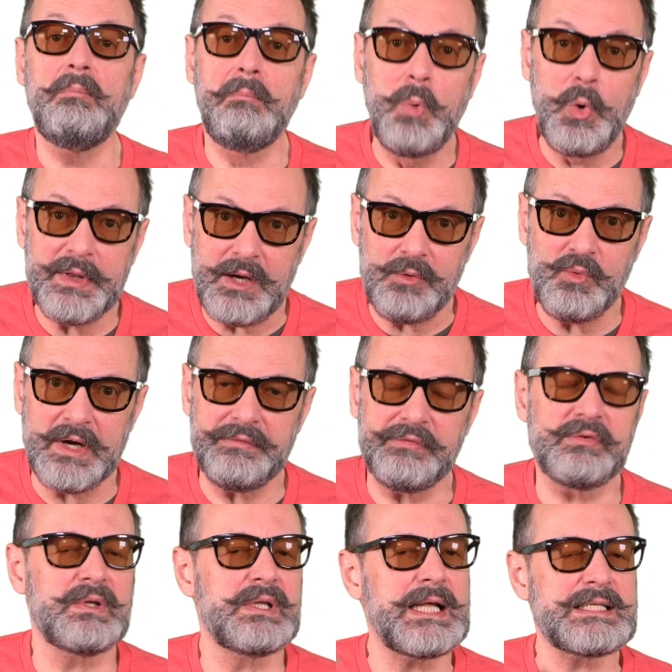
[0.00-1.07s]
More than
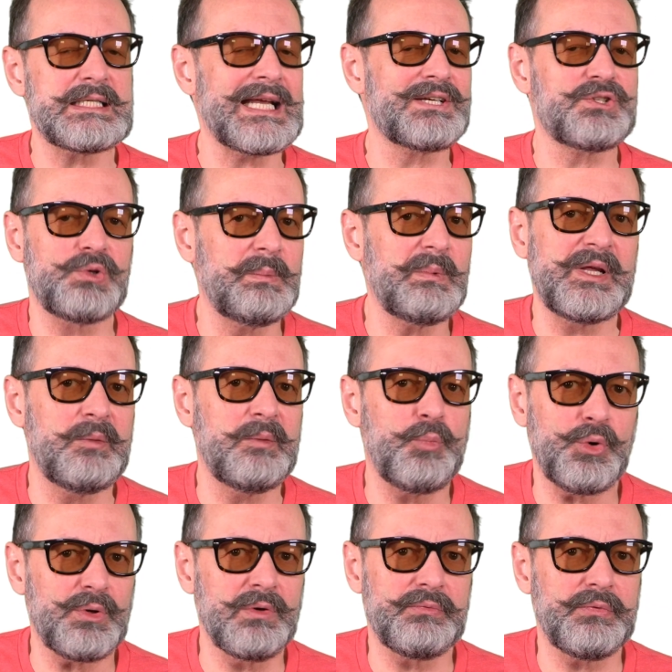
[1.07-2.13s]
once. That's extremely
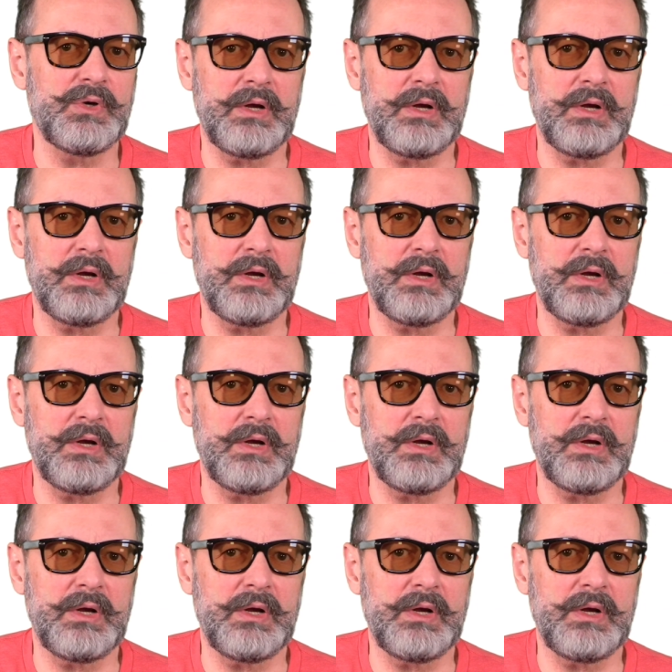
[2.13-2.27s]
important for